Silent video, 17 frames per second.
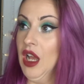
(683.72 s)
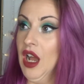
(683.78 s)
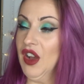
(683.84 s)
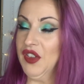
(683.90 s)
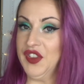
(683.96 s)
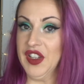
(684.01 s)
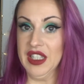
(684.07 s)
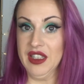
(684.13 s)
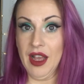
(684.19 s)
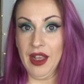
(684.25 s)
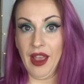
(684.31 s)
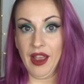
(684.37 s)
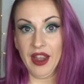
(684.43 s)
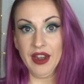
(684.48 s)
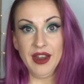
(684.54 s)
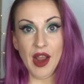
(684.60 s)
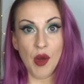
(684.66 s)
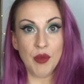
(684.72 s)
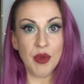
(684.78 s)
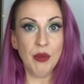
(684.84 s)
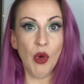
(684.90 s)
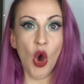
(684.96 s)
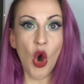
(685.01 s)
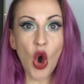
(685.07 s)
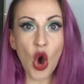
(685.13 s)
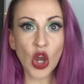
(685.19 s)
I feel like I can now be
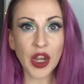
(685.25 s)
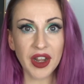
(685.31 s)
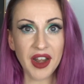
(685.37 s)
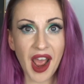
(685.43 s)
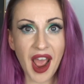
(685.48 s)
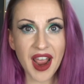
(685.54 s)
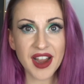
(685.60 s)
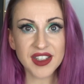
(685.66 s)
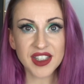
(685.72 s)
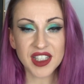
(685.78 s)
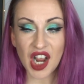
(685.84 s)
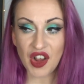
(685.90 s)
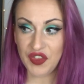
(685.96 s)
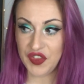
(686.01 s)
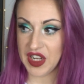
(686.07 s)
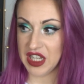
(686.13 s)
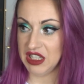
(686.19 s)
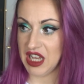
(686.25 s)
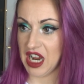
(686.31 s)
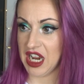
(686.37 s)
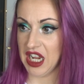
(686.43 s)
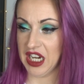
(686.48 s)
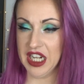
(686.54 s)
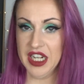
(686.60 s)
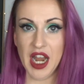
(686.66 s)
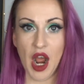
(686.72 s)
more organised. I feel like
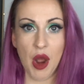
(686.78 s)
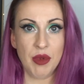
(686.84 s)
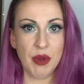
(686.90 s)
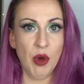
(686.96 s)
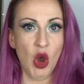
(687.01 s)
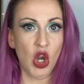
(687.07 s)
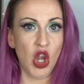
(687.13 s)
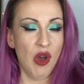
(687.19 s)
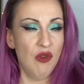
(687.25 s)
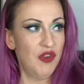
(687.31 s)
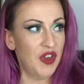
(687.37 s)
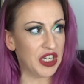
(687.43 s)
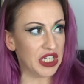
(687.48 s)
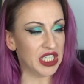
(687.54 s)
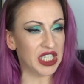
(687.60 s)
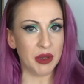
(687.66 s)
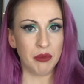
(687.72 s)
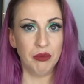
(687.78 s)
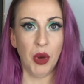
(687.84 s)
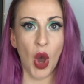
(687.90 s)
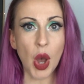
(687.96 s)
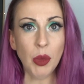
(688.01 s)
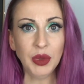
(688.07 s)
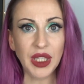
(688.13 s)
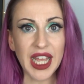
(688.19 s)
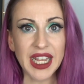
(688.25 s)
I can now be more confident in
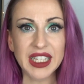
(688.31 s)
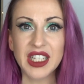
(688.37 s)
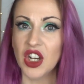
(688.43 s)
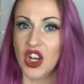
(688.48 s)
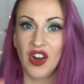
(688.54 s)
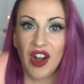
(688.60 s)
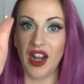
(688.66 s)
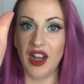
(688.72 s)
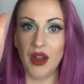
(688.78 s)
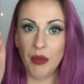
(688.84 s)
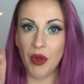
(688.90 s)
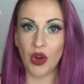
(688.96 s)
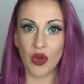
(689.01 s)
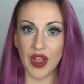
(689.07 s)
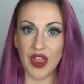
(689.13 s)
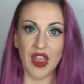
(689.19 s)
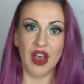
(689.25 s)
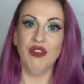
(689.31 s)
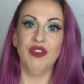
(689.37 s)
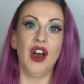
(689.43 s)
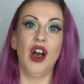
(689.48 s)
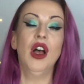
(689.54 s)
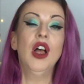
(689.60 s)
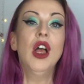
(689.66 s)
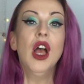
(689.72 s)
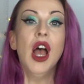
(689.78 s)
public. All right, I'm not going that
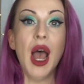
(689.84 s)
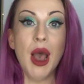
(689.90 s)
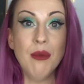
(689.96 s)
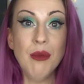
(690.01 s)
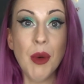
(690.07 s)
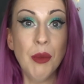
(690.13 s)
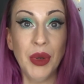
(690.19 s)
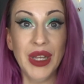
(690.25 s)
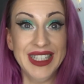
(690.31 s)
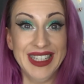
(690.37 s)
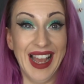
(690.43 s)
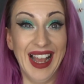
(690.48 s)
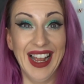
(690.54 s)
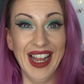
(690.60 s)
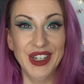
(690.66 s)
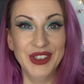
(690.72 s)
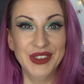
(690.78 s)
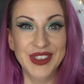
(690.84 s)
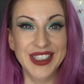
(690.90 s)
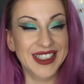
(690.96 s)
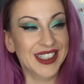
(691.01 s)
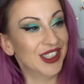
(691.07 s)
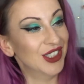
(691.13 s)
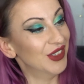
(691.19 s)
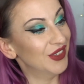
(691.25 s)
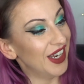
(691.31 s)
far. But yeah, I
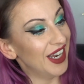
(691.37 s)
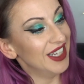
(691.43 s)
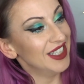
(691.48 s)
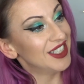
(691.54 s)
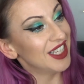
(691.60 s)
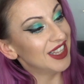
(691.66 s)
really love it.